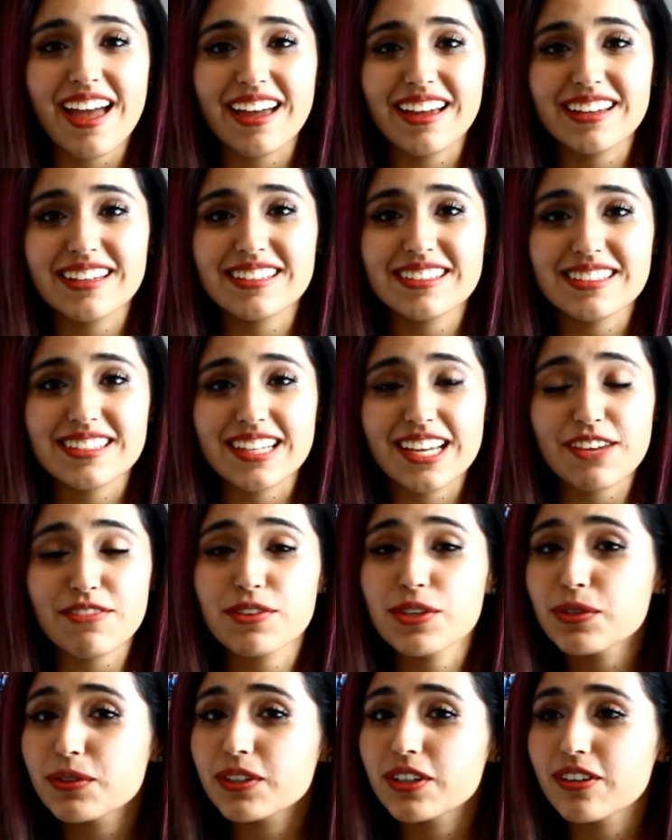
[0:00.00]
And
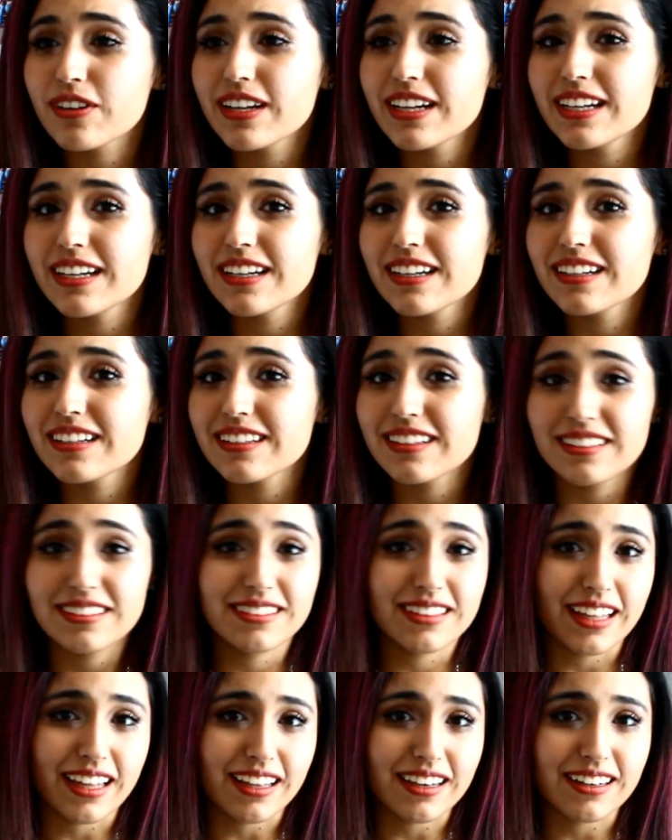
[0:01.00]
if you agreed,
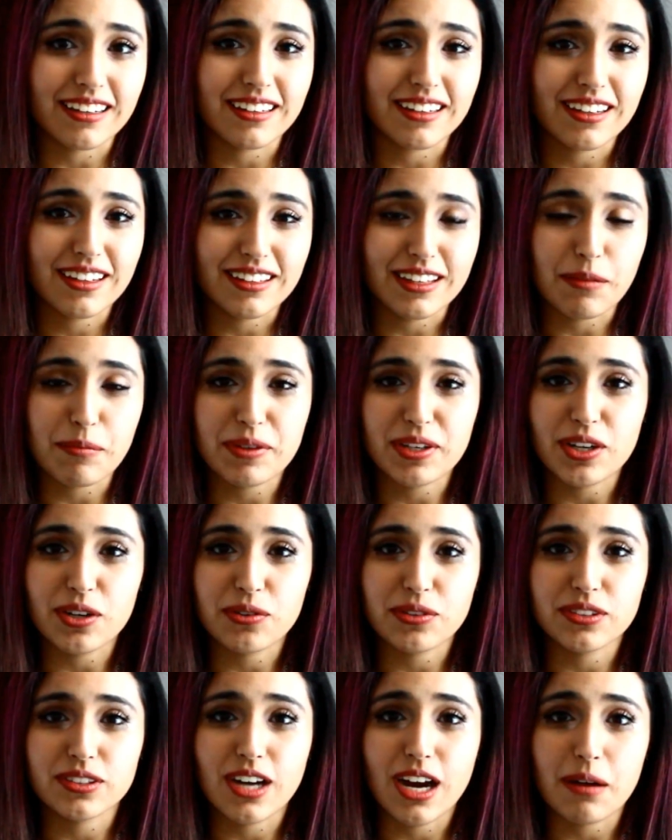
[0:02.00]
then let me
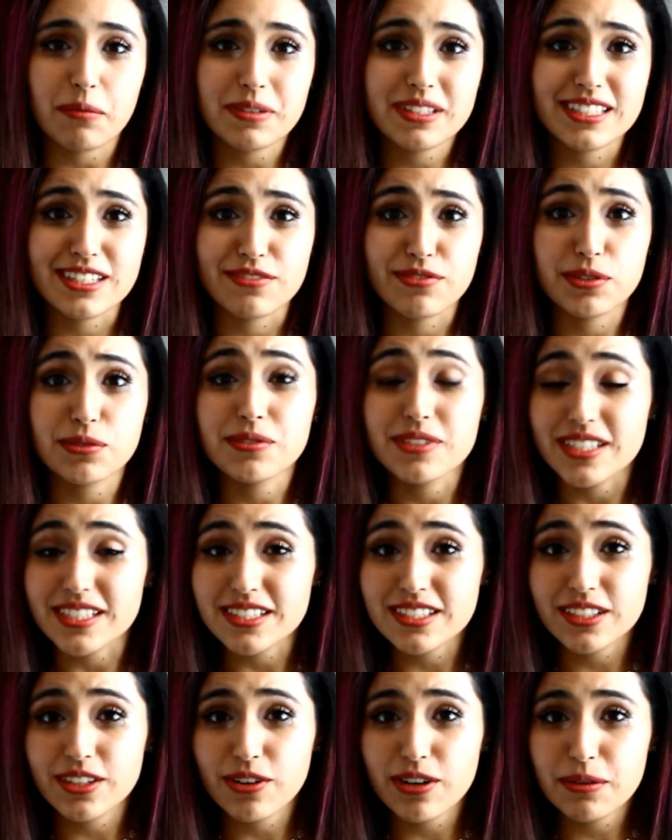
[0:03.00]
know in the comments. If you
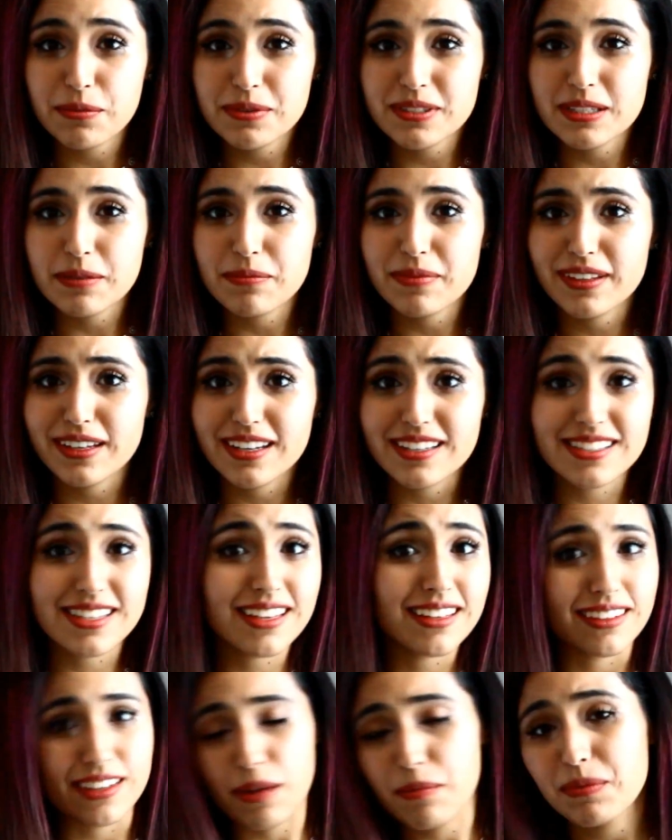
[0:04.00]
disagreed with something I
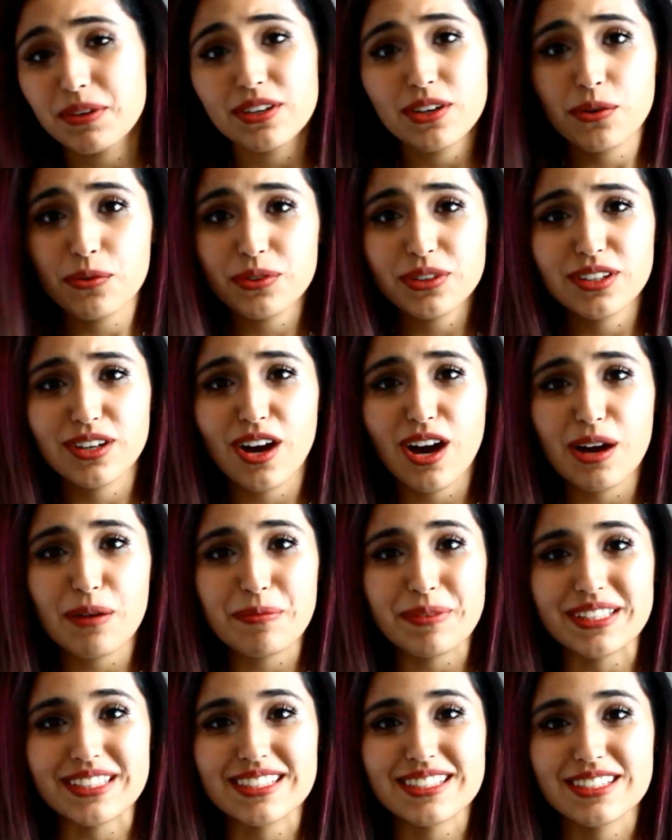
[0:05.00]
said, let me know in the
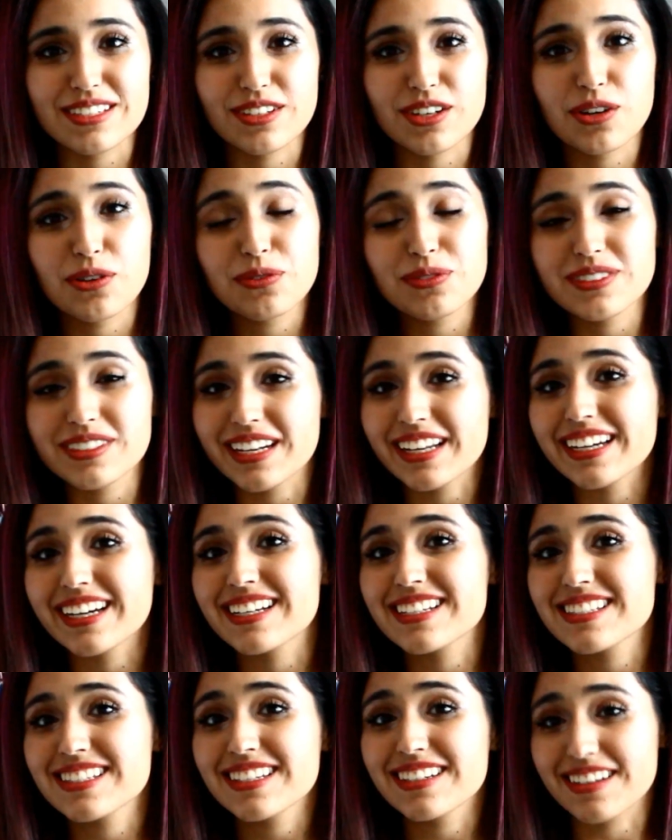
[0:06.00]
comments. Like
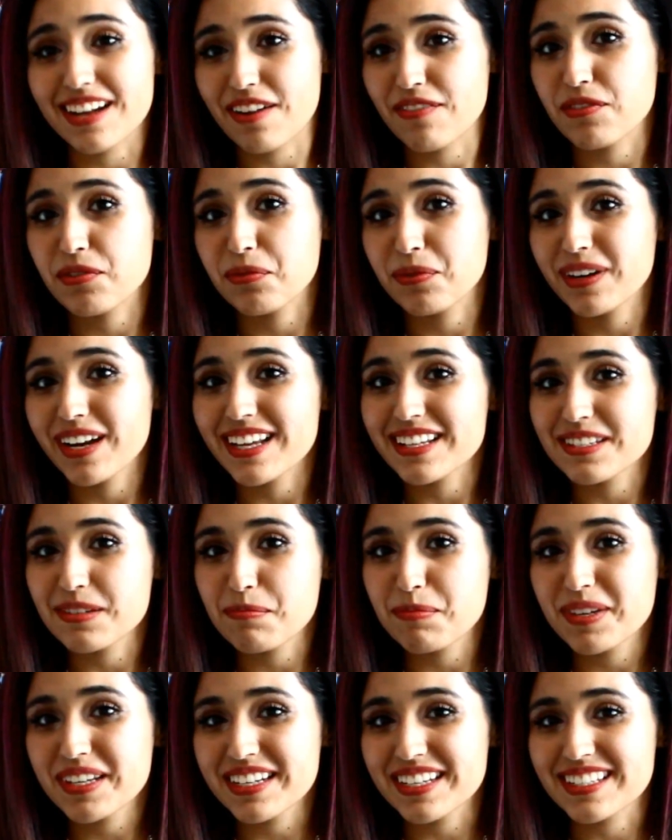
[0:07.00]
I said, everyone has
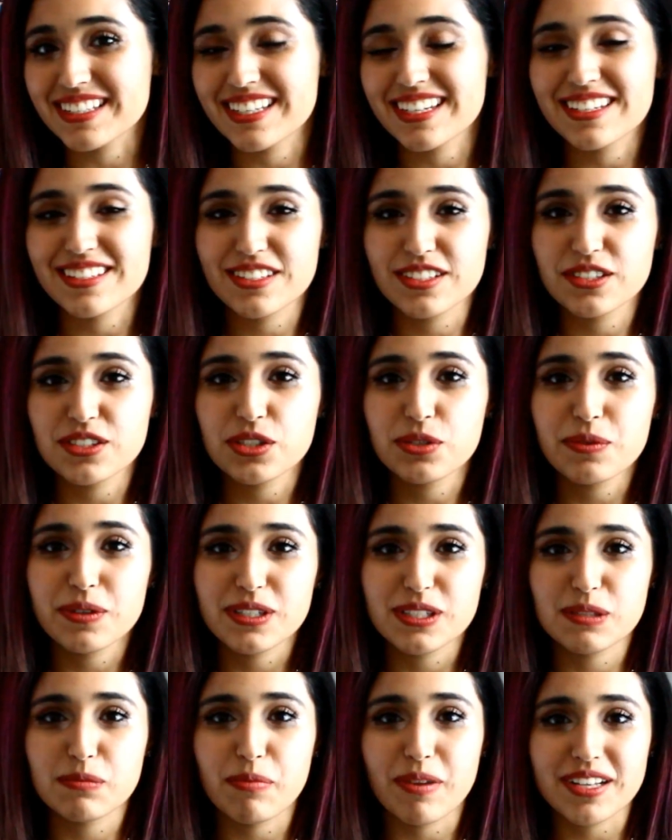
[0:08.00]
opinions, and it's good to
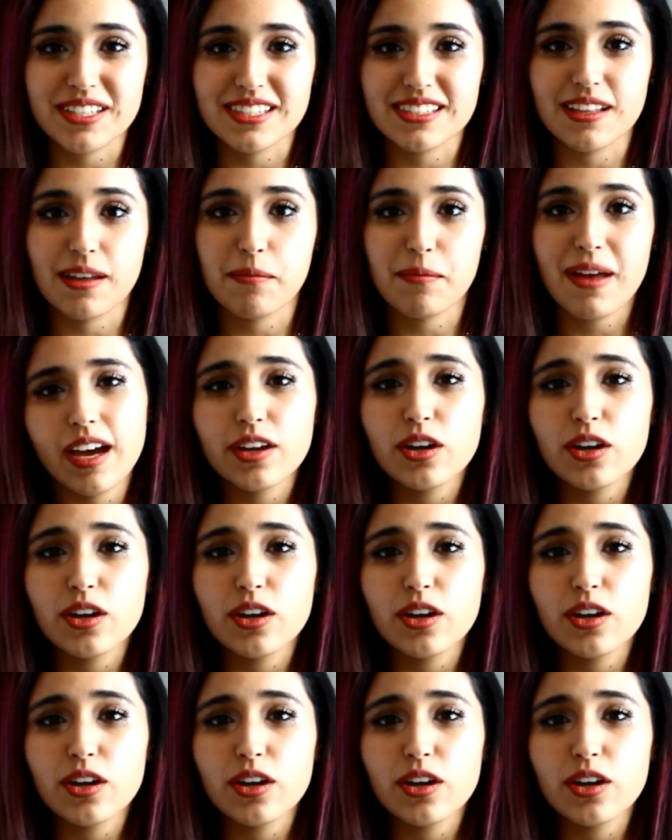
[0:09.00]
express them.